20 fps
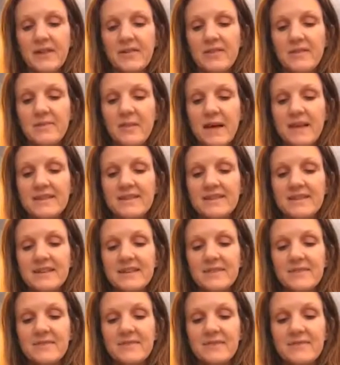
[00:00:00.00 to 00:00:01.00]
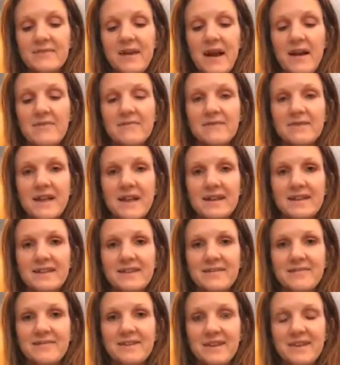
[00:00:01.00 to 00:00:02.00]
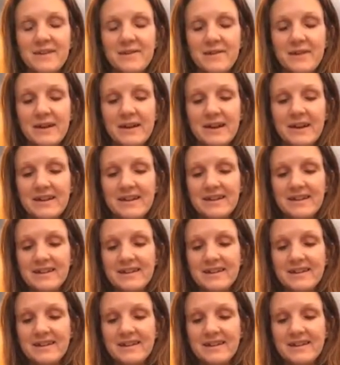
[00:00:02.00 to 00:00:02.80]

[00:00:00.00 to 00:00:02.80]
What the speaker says: The Master looks around tentatively, grinning.